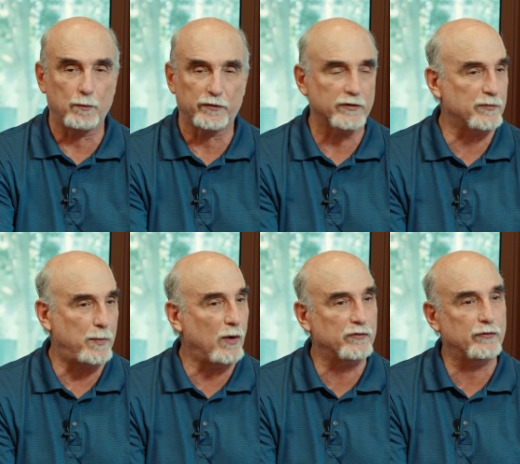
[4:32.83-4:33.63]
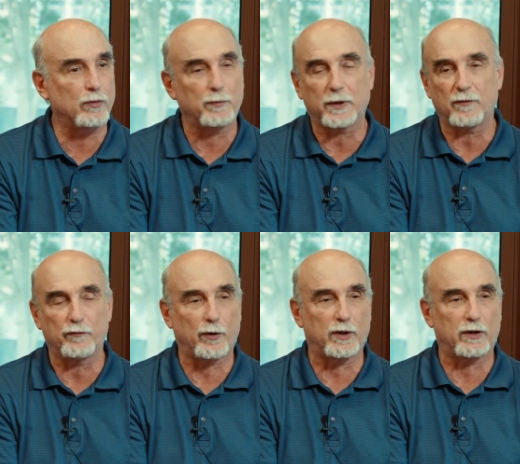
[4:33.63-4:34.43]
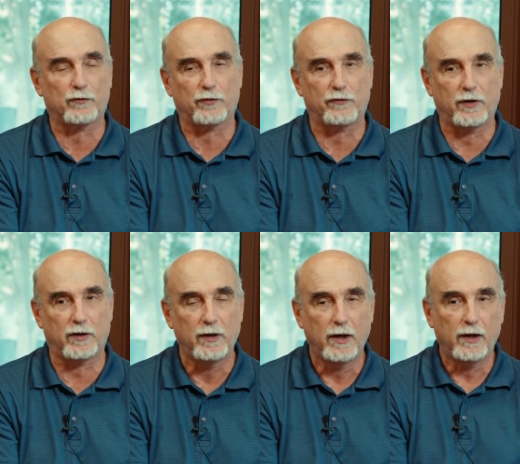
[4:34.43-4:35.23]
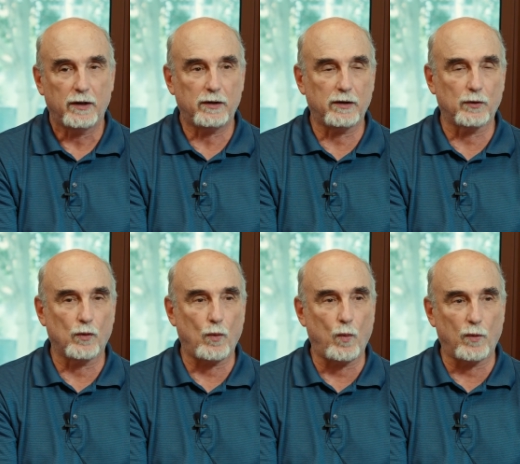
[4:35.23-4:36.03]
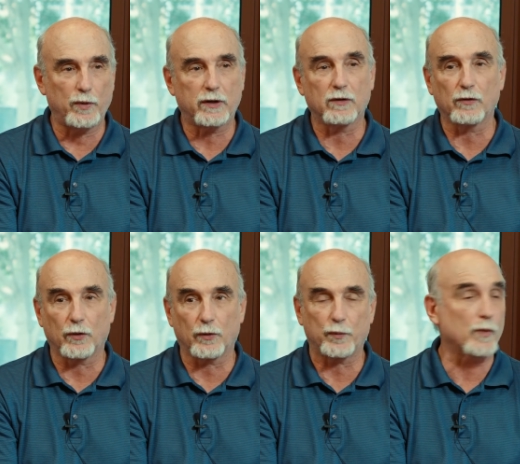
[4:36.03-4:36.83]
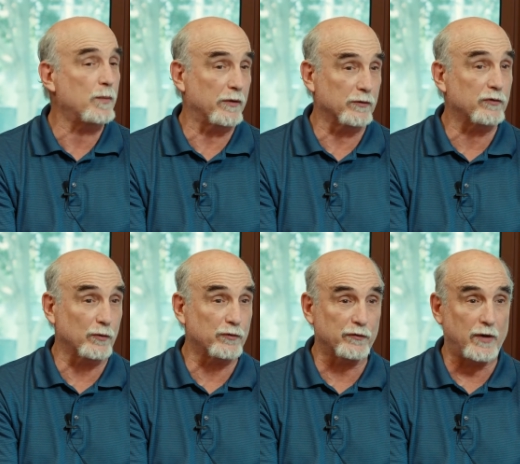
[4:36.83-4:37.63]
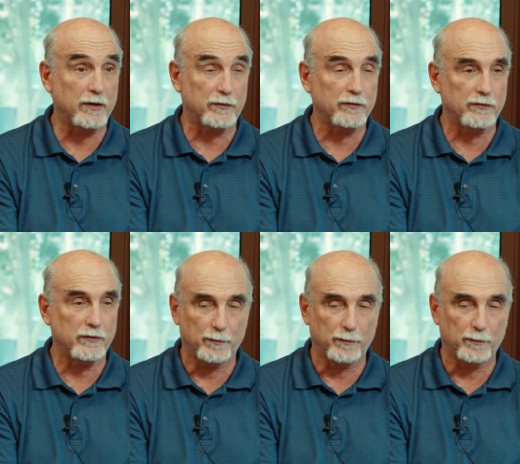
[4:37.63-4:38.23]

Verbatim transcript: was exposed to and become very interested in what we can learn from other social sciences.